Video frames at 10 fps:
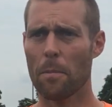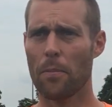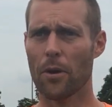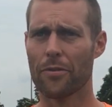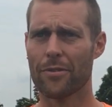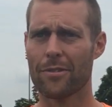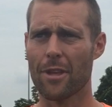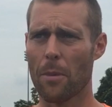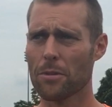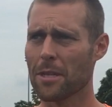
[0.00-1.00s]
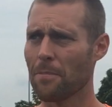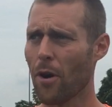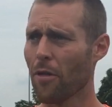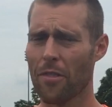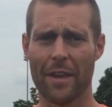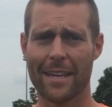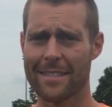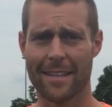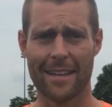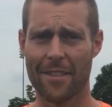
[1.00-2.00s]
But the most important thing
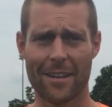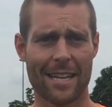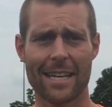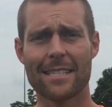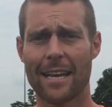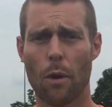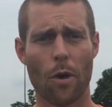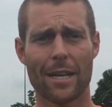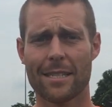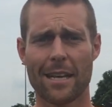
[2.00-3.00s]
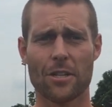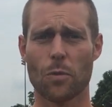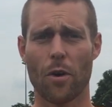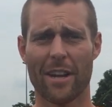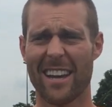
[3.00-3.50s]
is that it is day one, it's session one.